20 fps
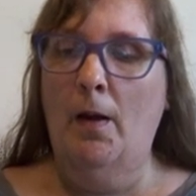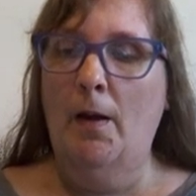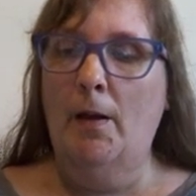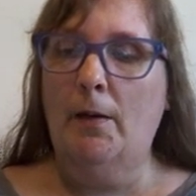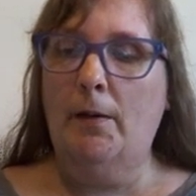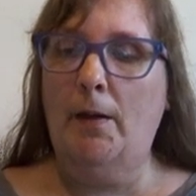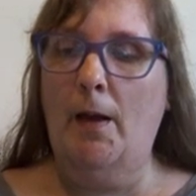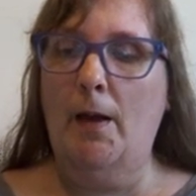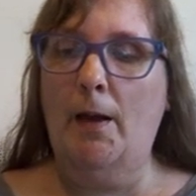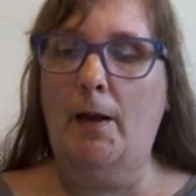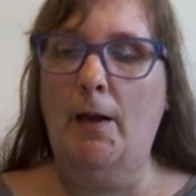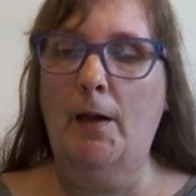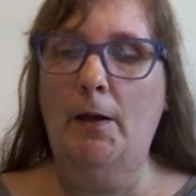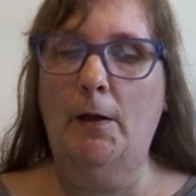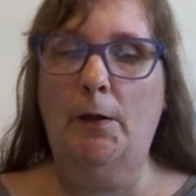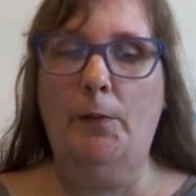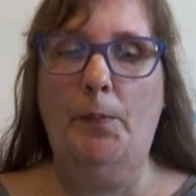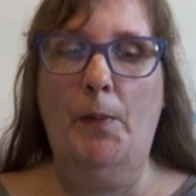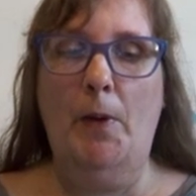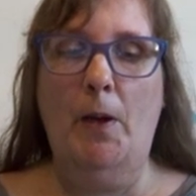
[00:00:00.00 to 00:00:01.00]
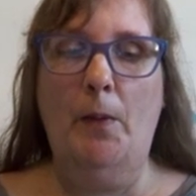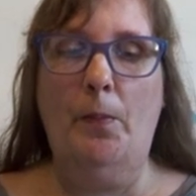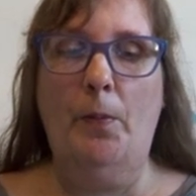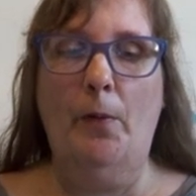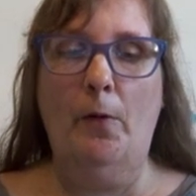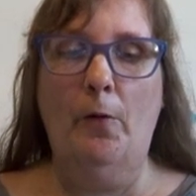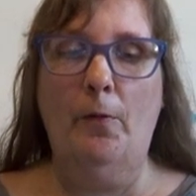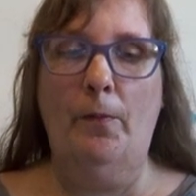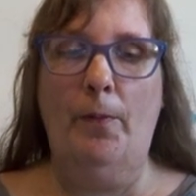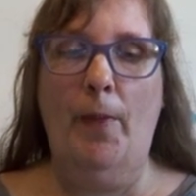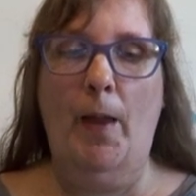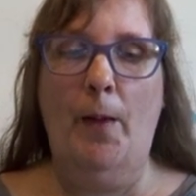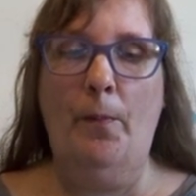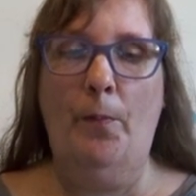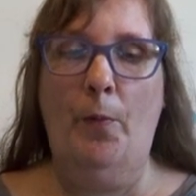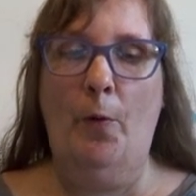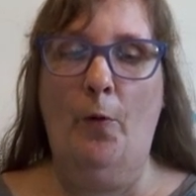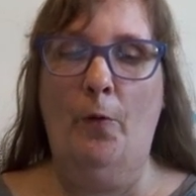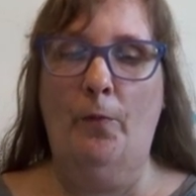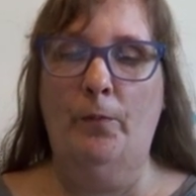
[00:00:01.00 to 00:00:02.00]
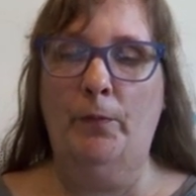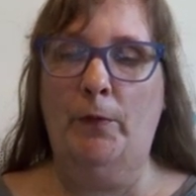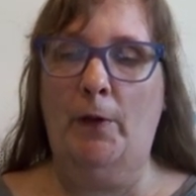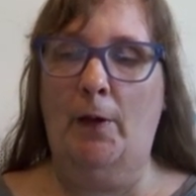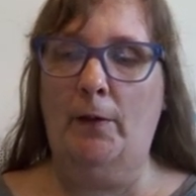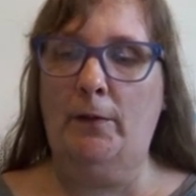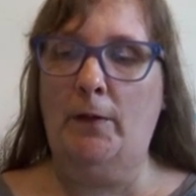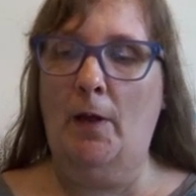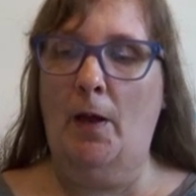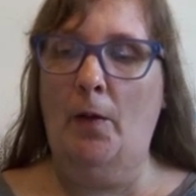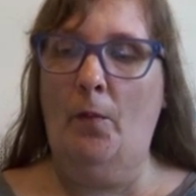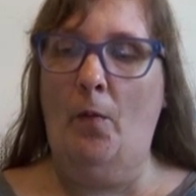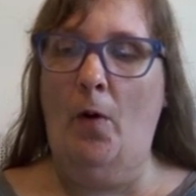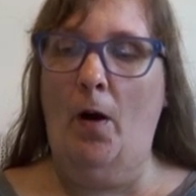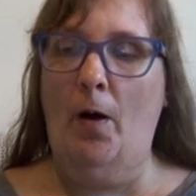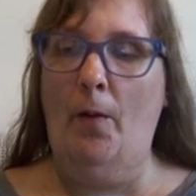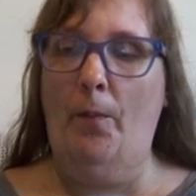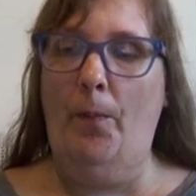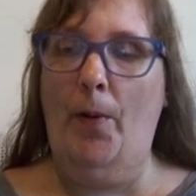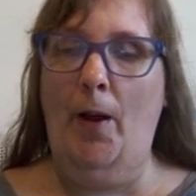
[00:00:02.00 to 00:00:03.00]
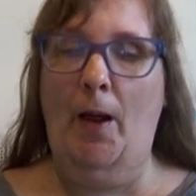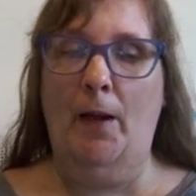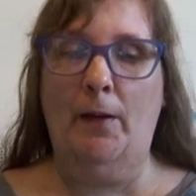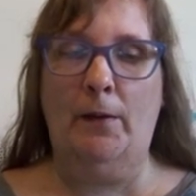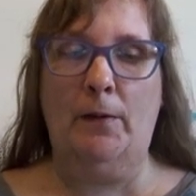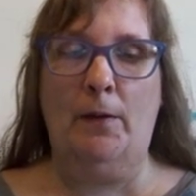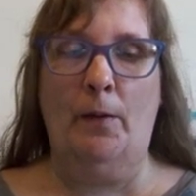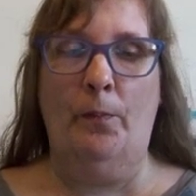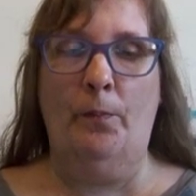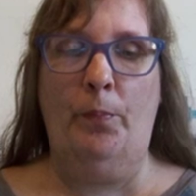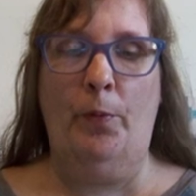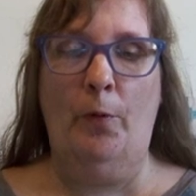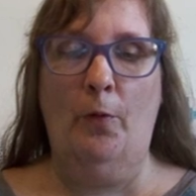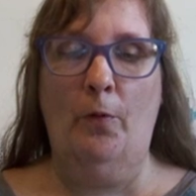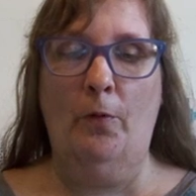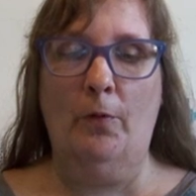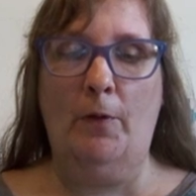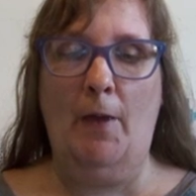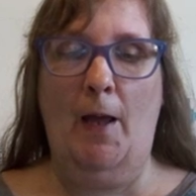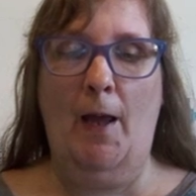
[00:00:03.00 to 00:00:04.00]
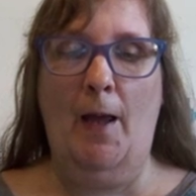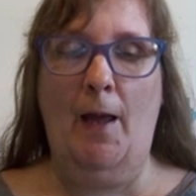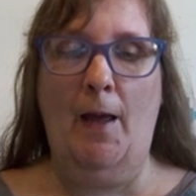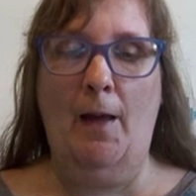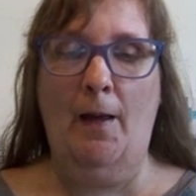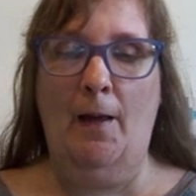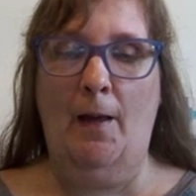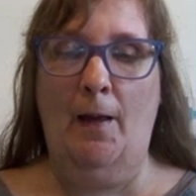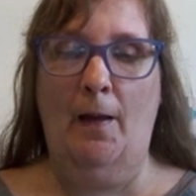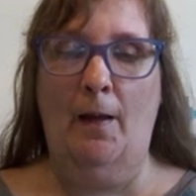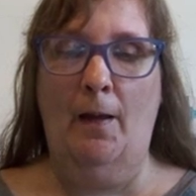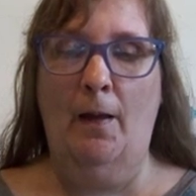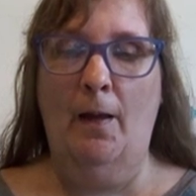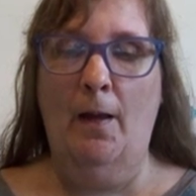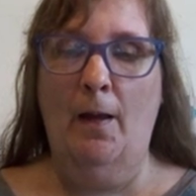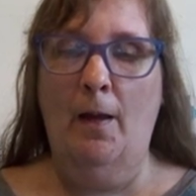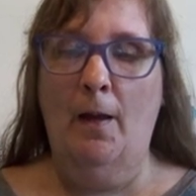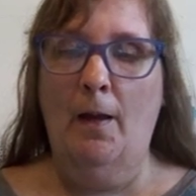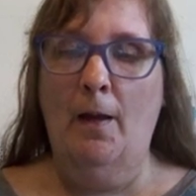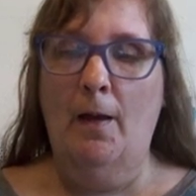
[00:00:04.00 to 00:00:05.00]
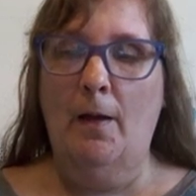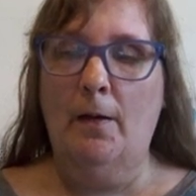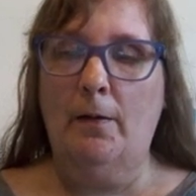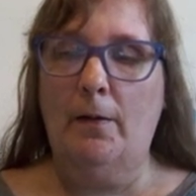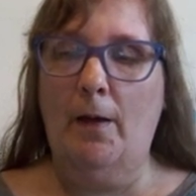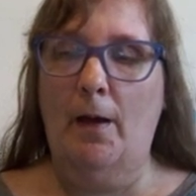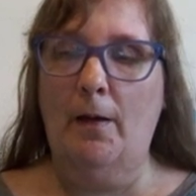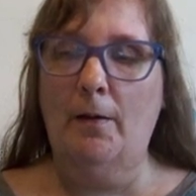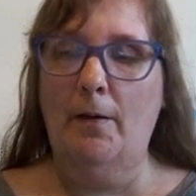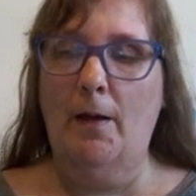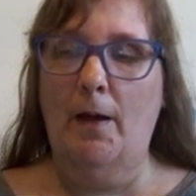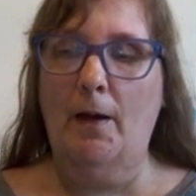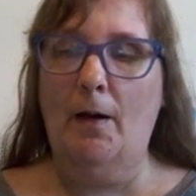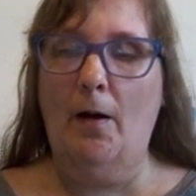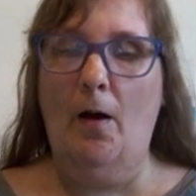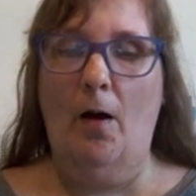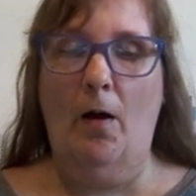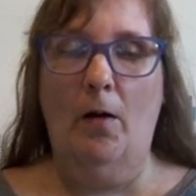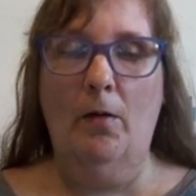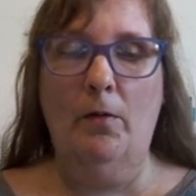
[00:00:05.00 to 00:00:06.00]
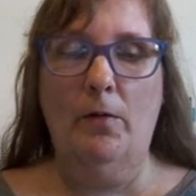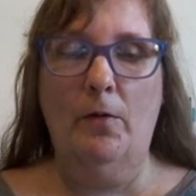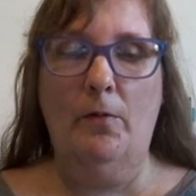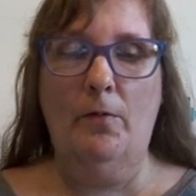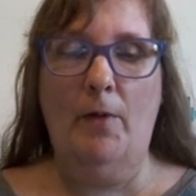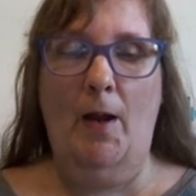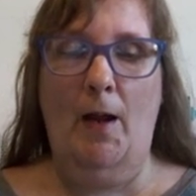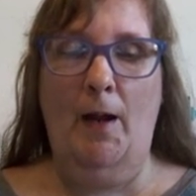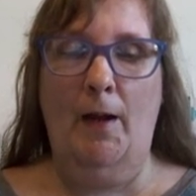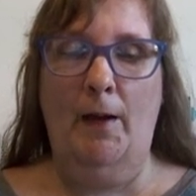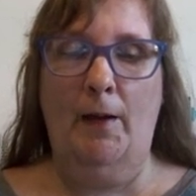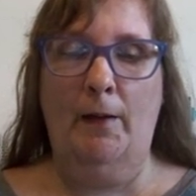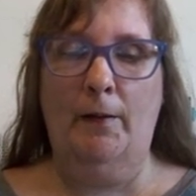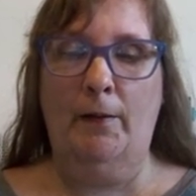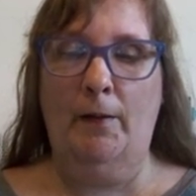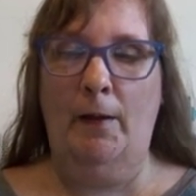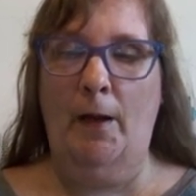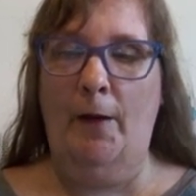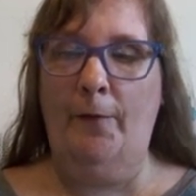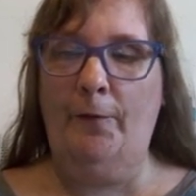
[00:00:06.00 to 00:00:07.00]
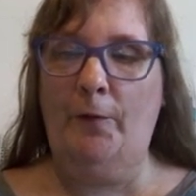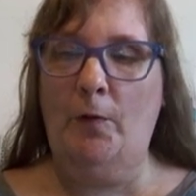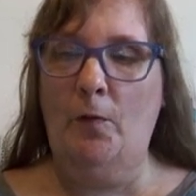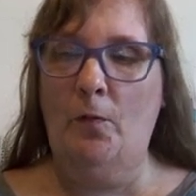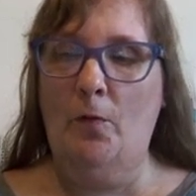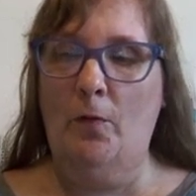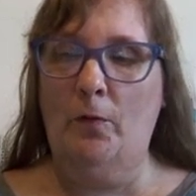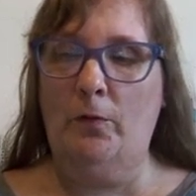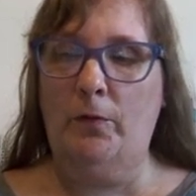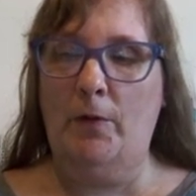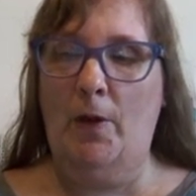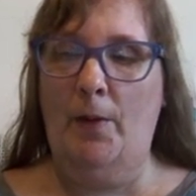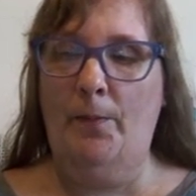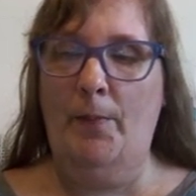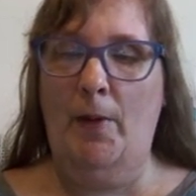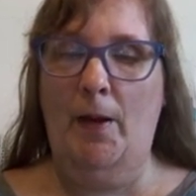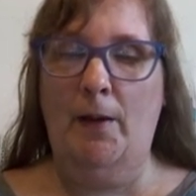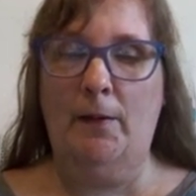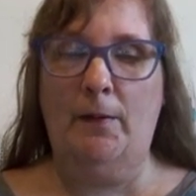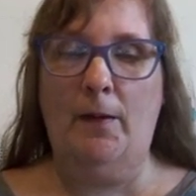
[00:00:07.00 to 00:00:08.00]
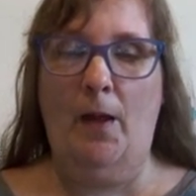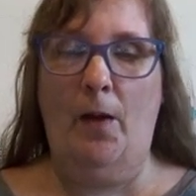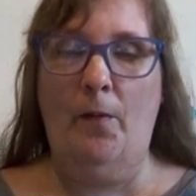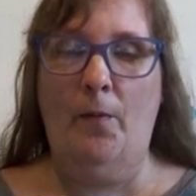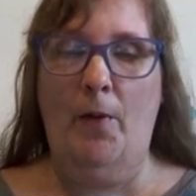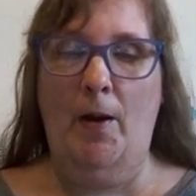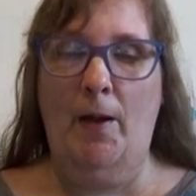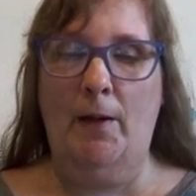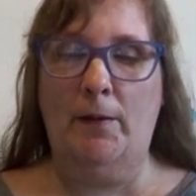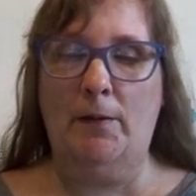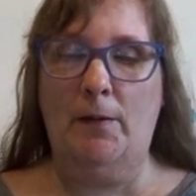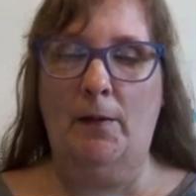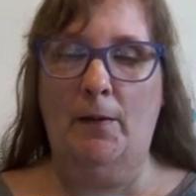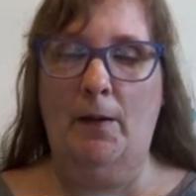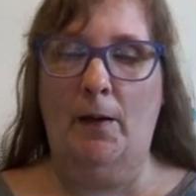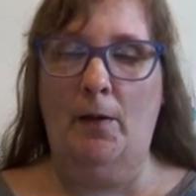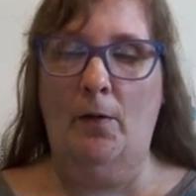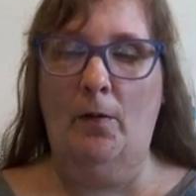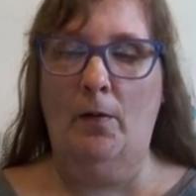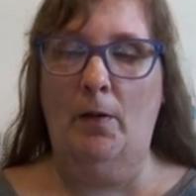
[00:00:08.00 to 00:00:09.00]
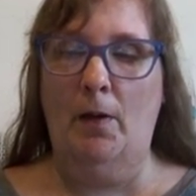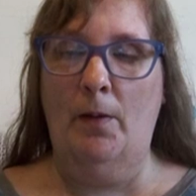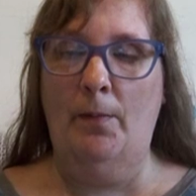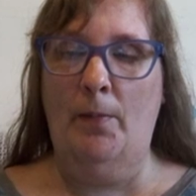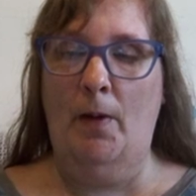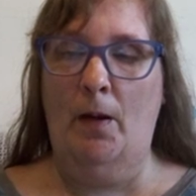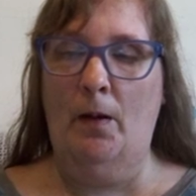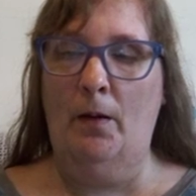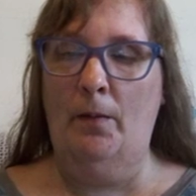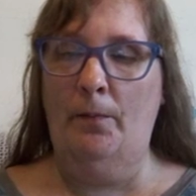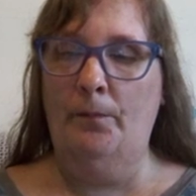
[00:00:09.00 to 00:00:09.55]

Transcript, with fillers: They kicked people up their bums as they walked past and pulled their hair. Then they got on the ride and afterwards they made their way to the Ultimate.